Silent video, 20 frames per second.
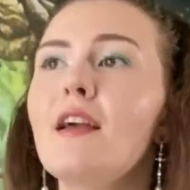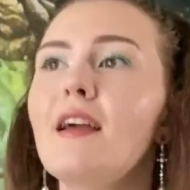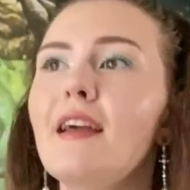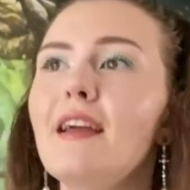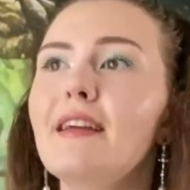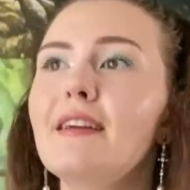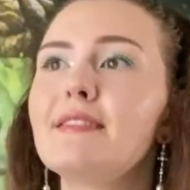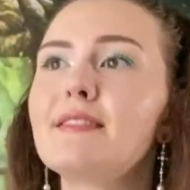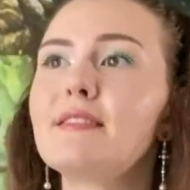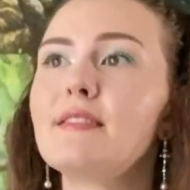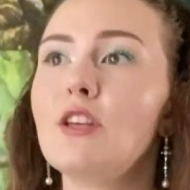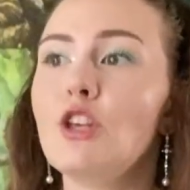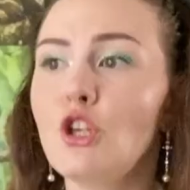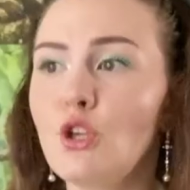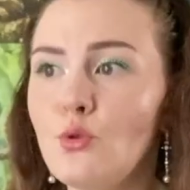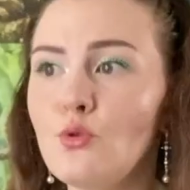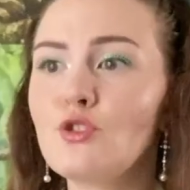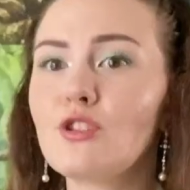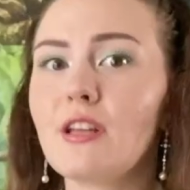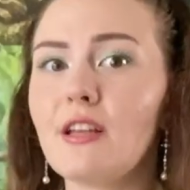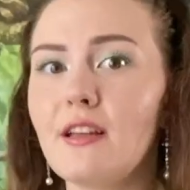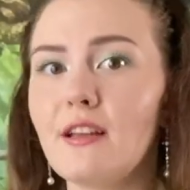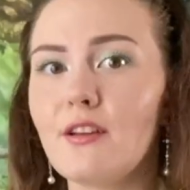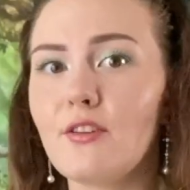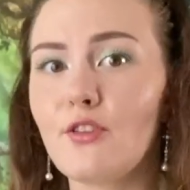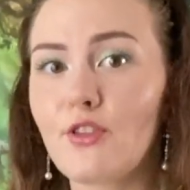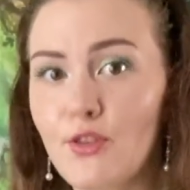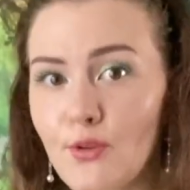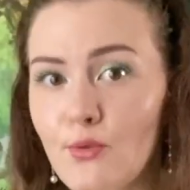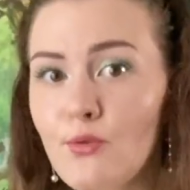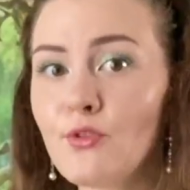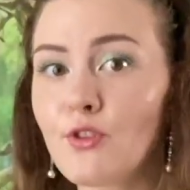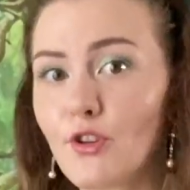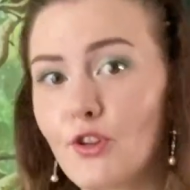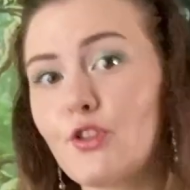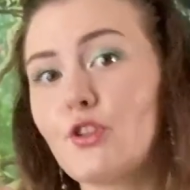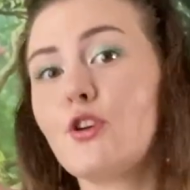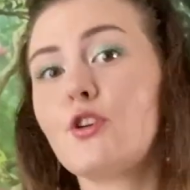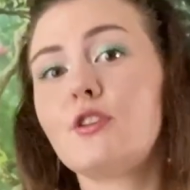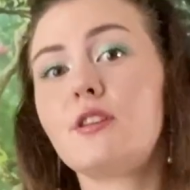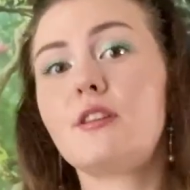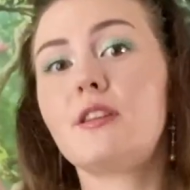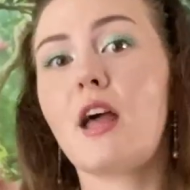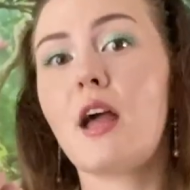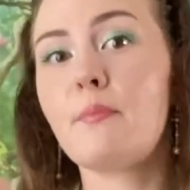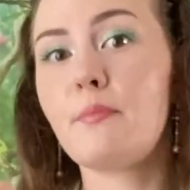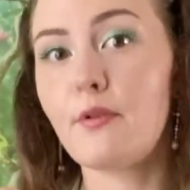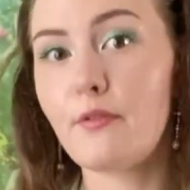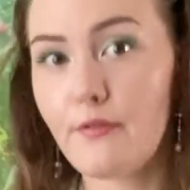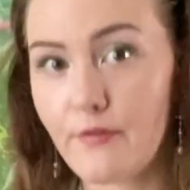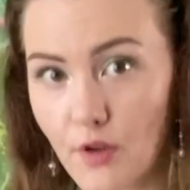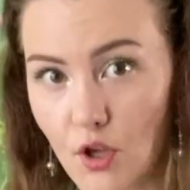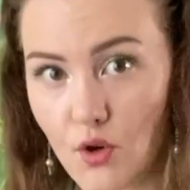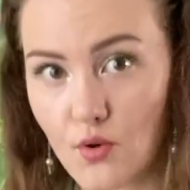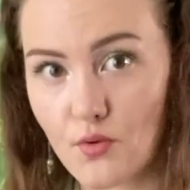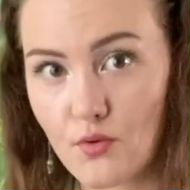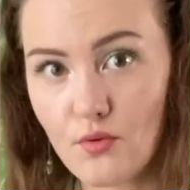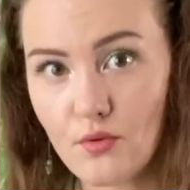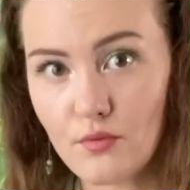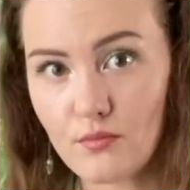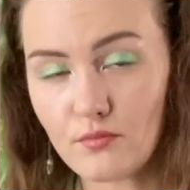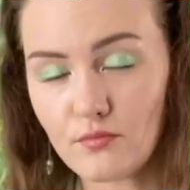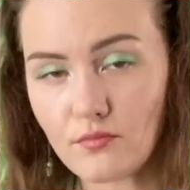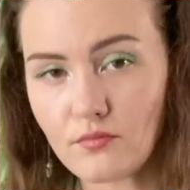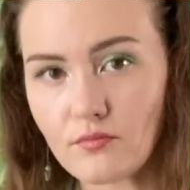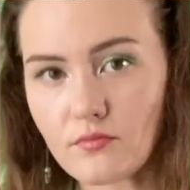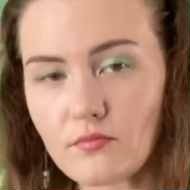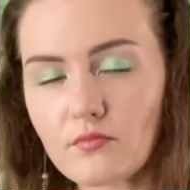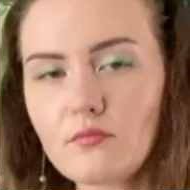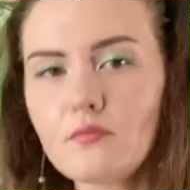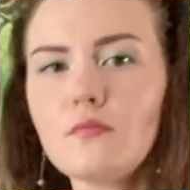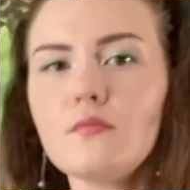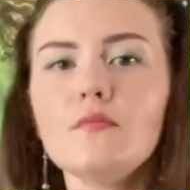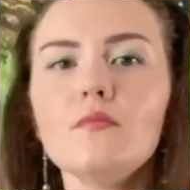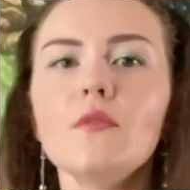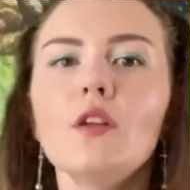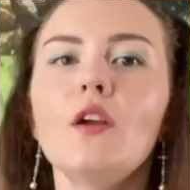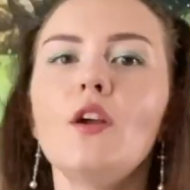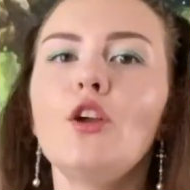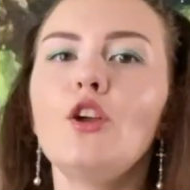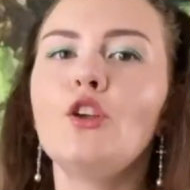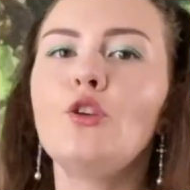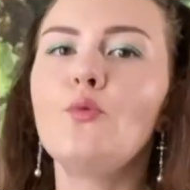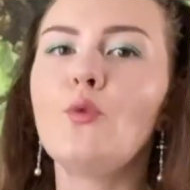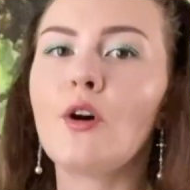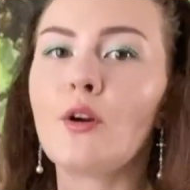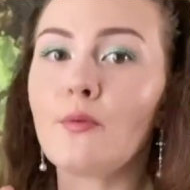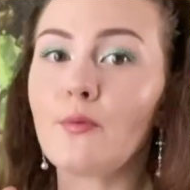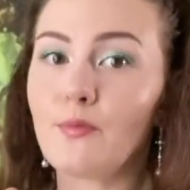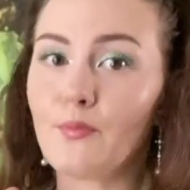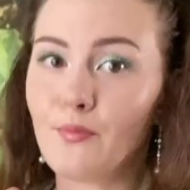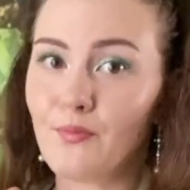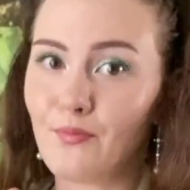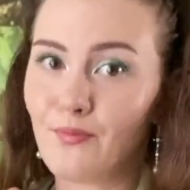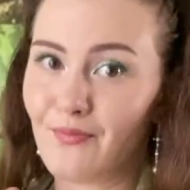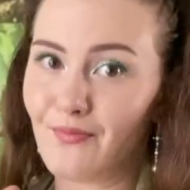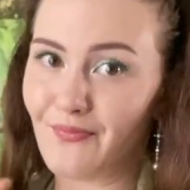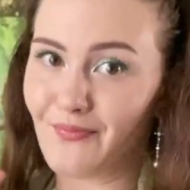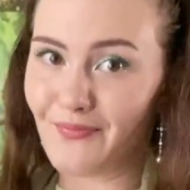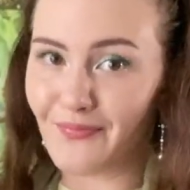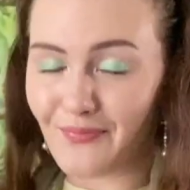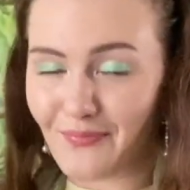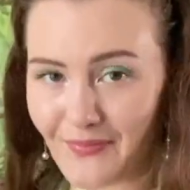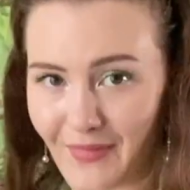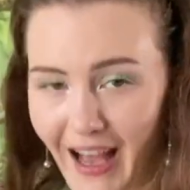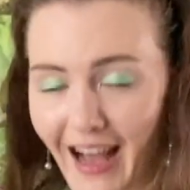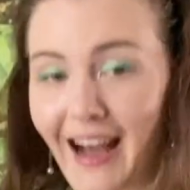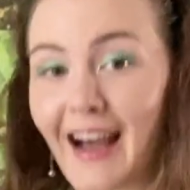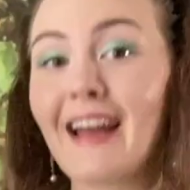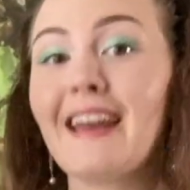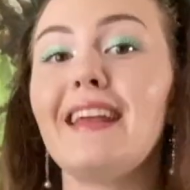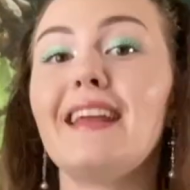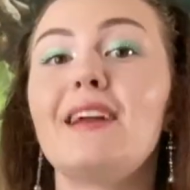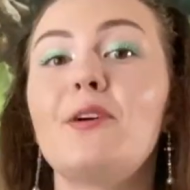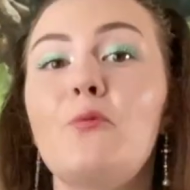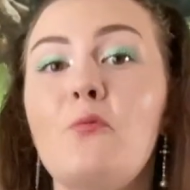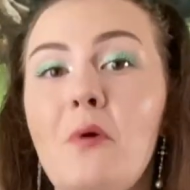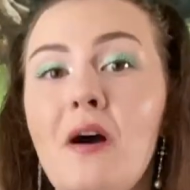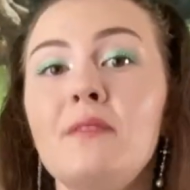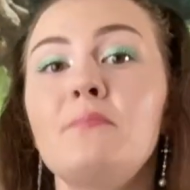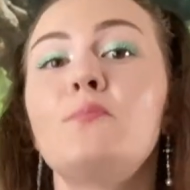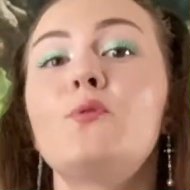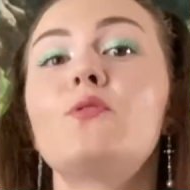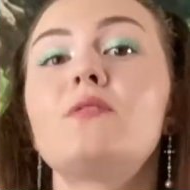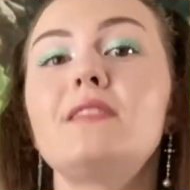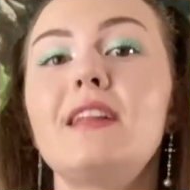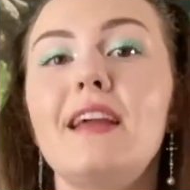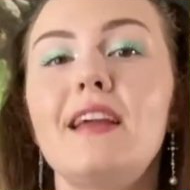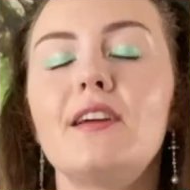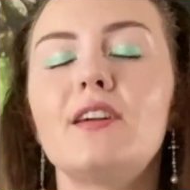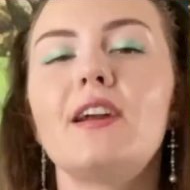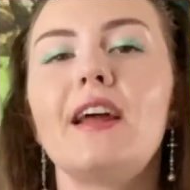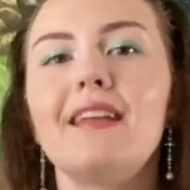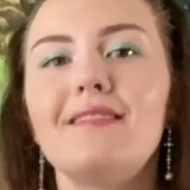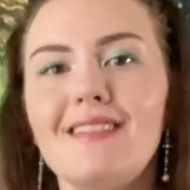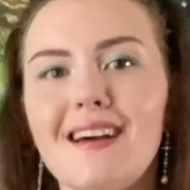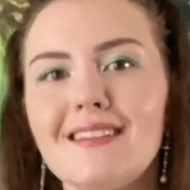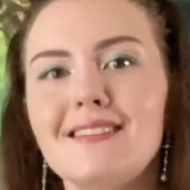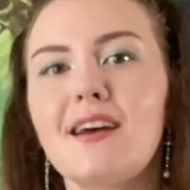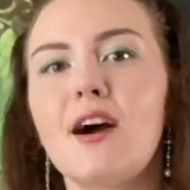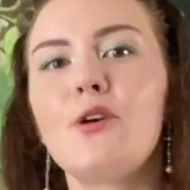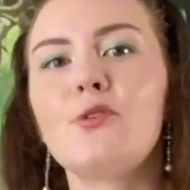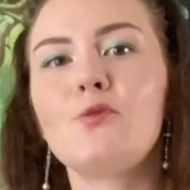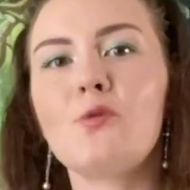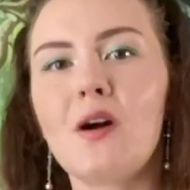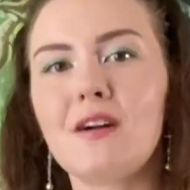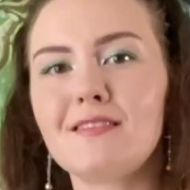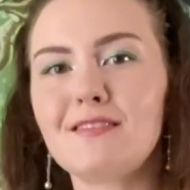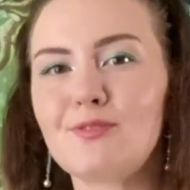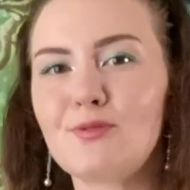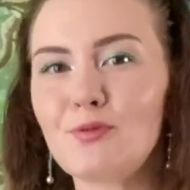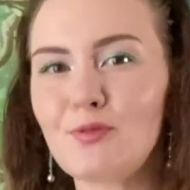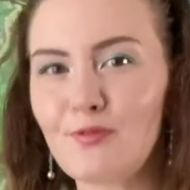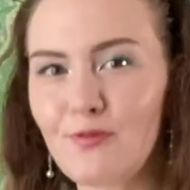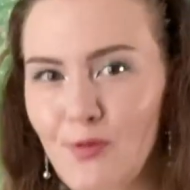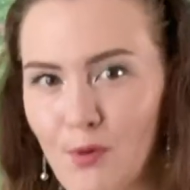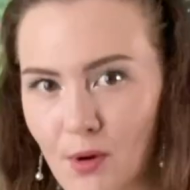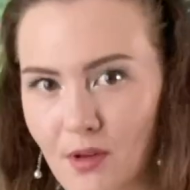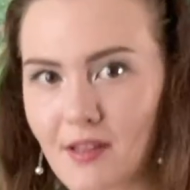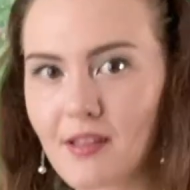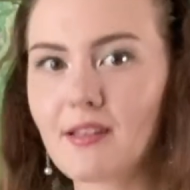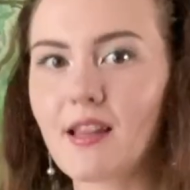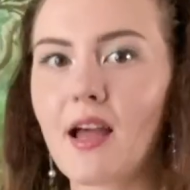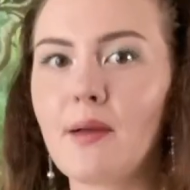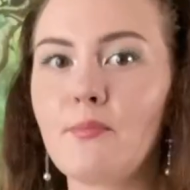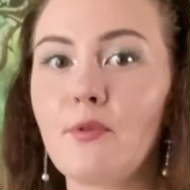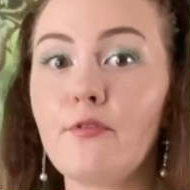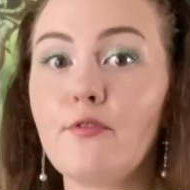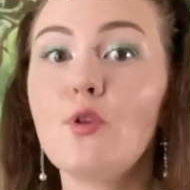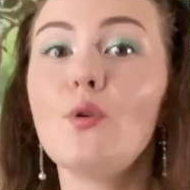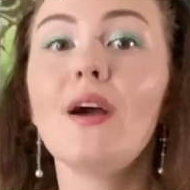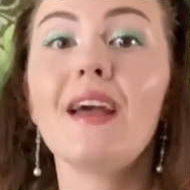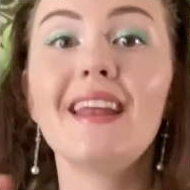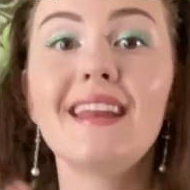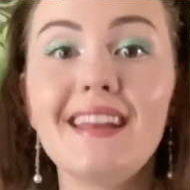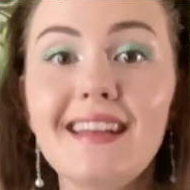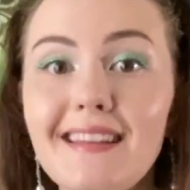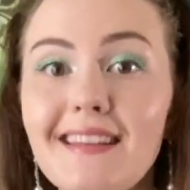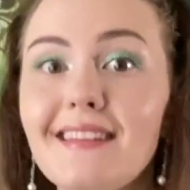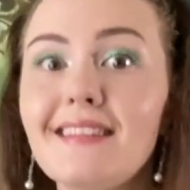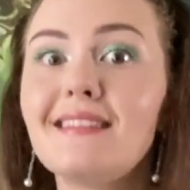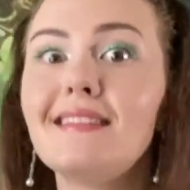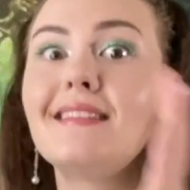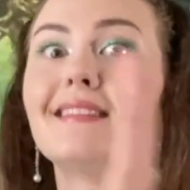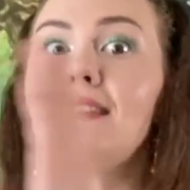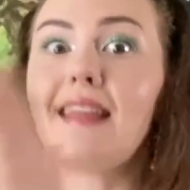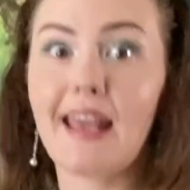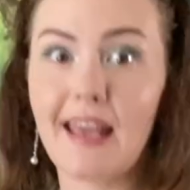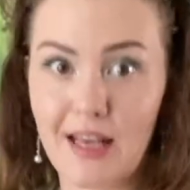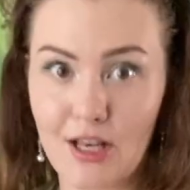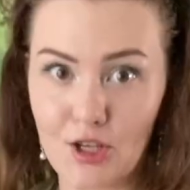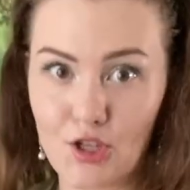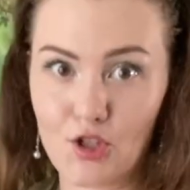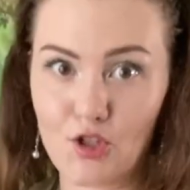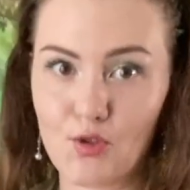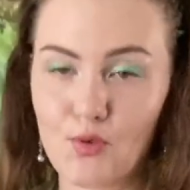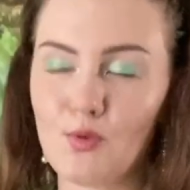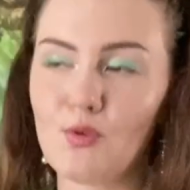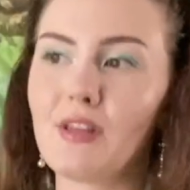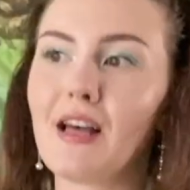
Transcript: It's using through the third type of view, you are adding one more layer, and that's how you access to the fourth type of view, and it takes you.